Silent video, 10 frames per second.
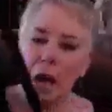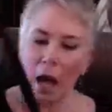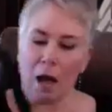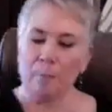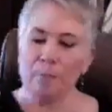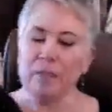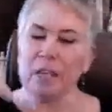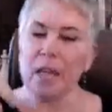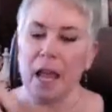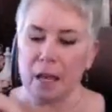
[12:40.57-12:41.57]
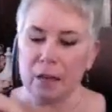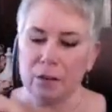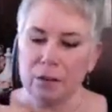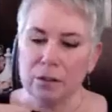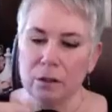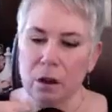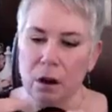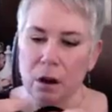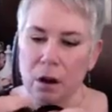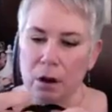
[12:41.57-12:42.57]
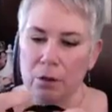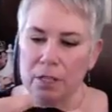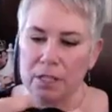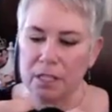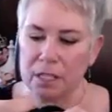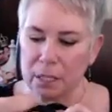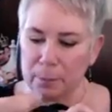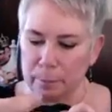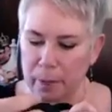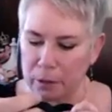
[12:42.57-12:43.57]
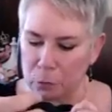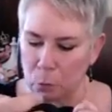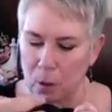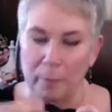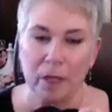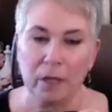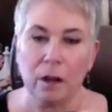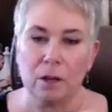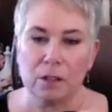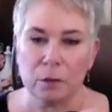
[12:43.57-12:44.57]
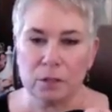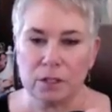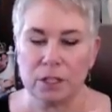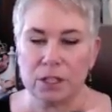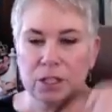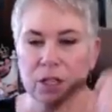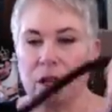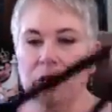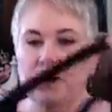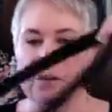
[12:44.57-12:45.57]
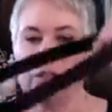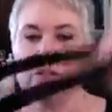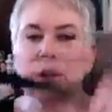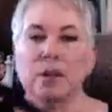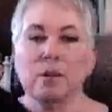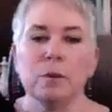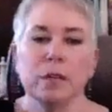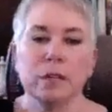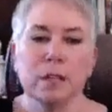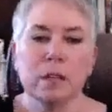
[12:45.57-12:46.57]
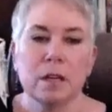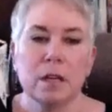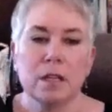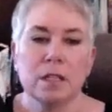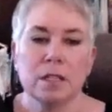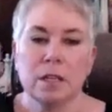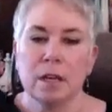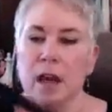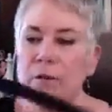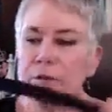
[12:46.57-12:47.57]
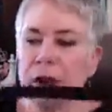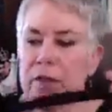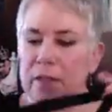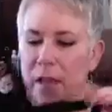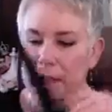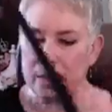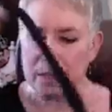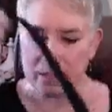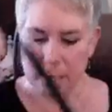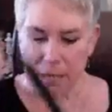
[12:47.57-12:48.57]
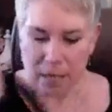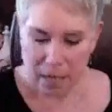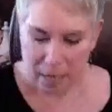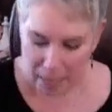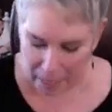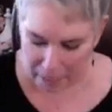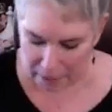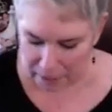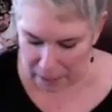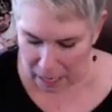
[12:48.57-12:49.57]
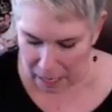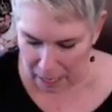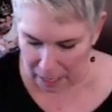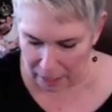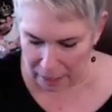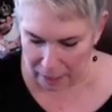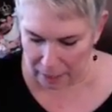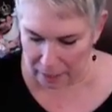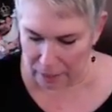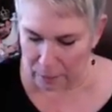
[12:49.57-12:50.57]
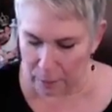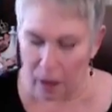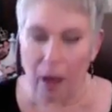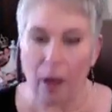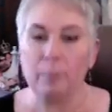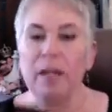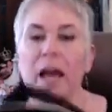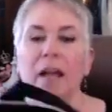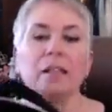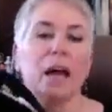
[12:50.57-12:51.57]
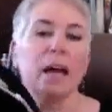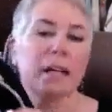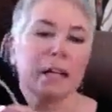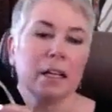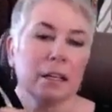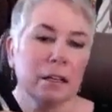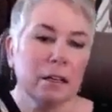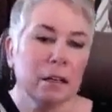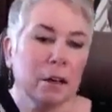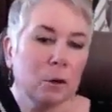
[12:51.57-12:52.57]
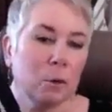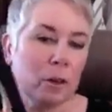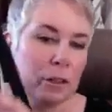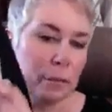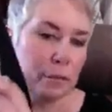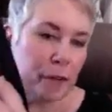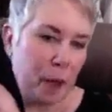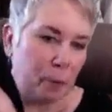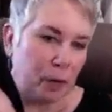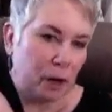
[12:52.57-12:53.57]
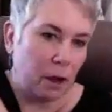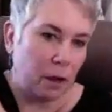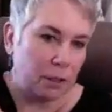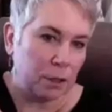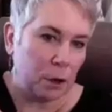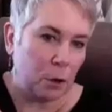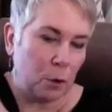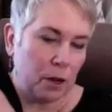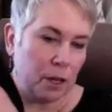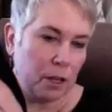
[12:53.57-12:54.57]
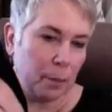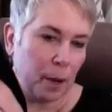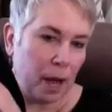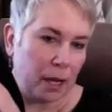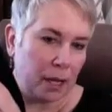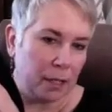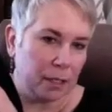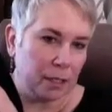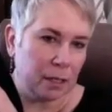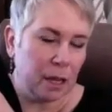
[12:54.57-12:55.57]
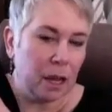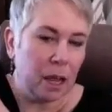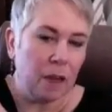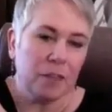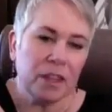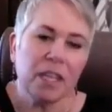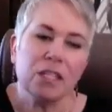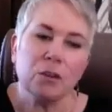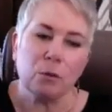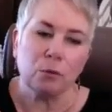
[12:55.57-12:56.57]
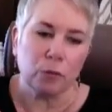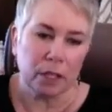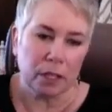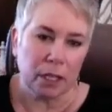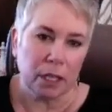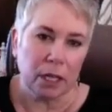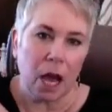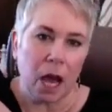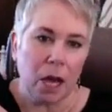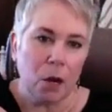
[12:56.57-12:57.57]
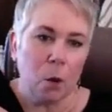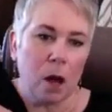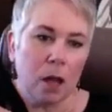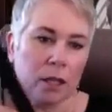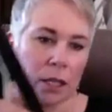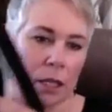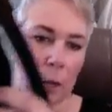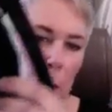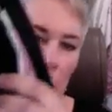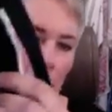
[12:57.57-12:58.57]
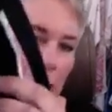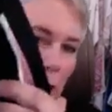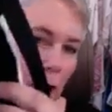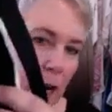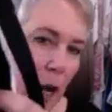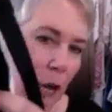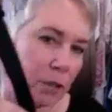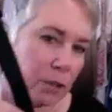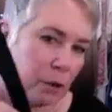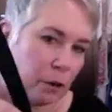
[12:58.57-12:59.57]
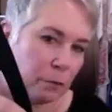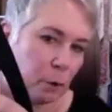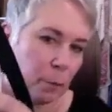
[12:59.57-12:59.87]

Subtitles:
The handles are the seat belt webbing also stitched together so that you can see how fine that is. Inside is black lining with the fabric also in the pockets. Everything is a really high quality, well thought out. There are 4